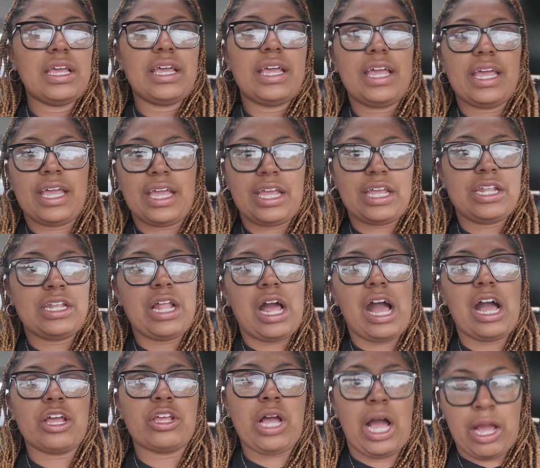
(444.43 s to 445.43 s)
and
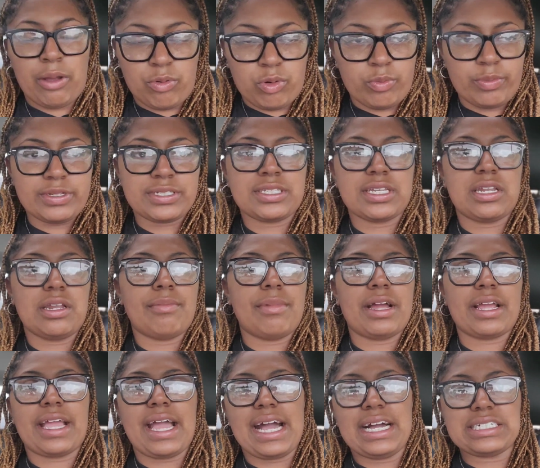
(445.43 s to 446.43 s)
i will be sending
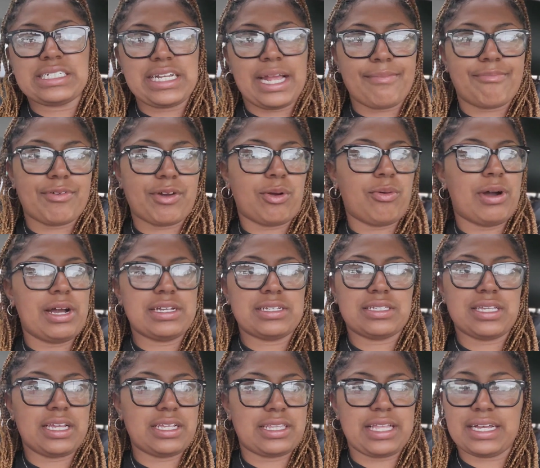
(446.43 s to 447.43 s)
my cash app request
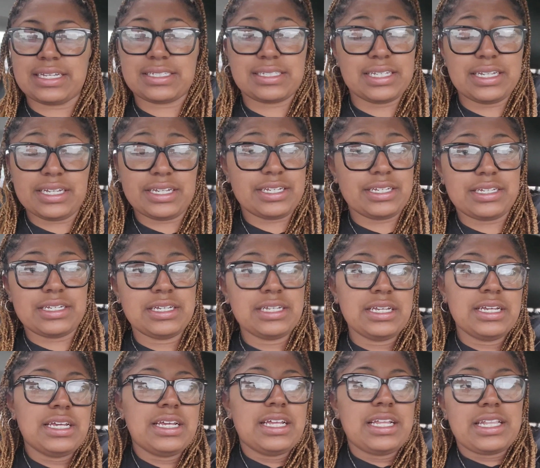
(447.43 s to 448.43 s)
like that's it
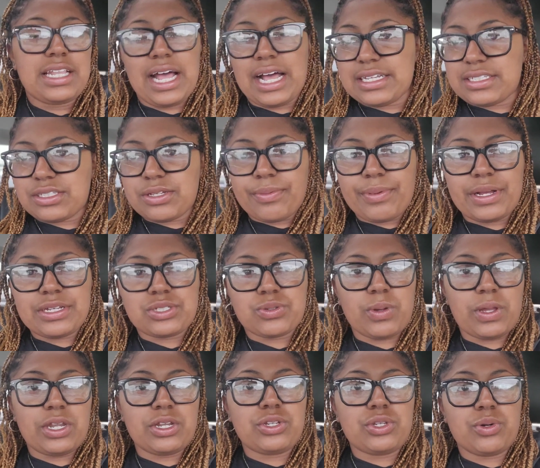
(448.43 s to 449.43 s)
that's the best
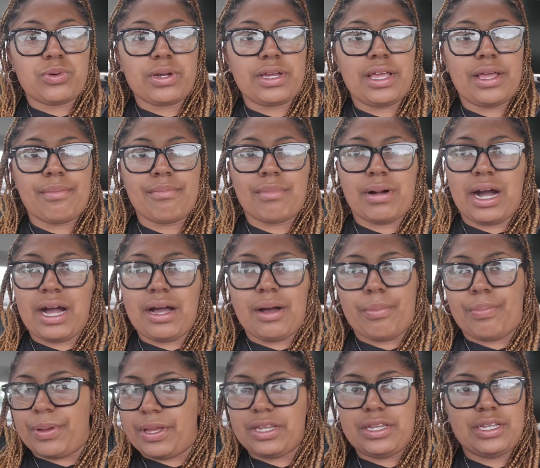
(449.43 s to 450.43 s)
way to do it in my
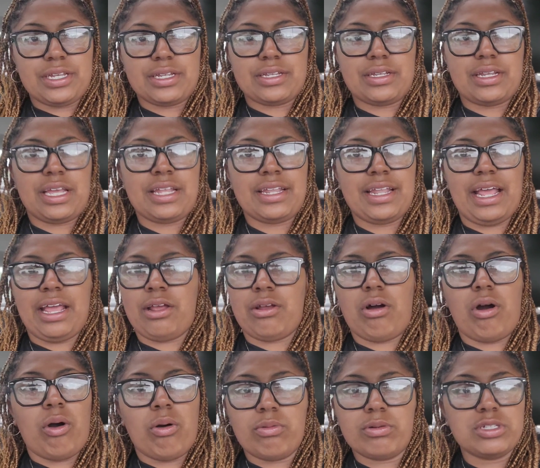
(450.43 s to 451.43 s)
opinion and it
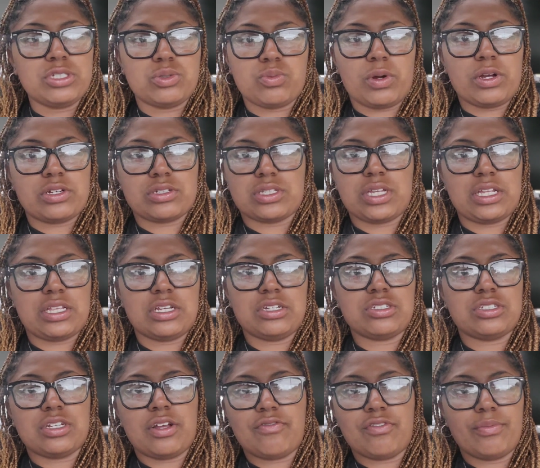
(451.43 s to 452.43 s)
always works like
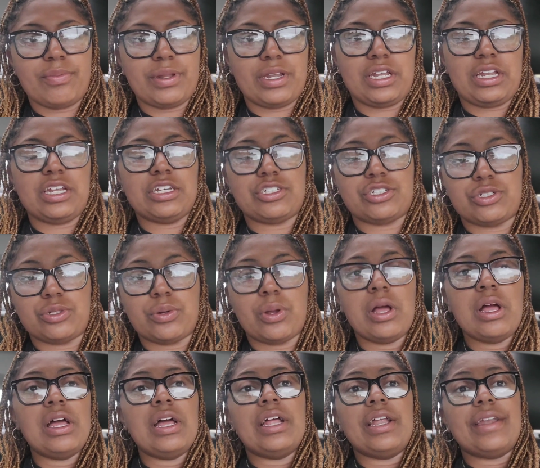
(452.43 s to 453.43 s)
there's never been an issue
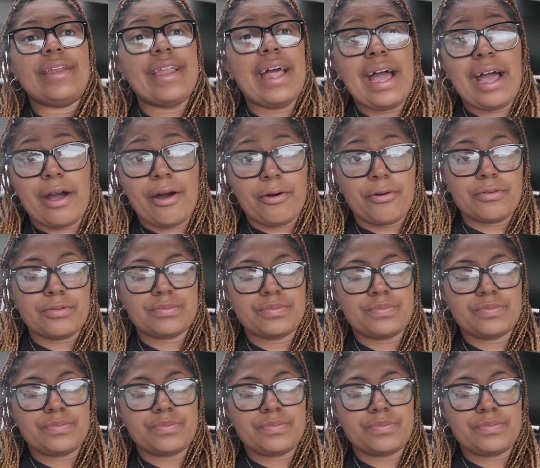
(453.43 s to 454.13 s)
now,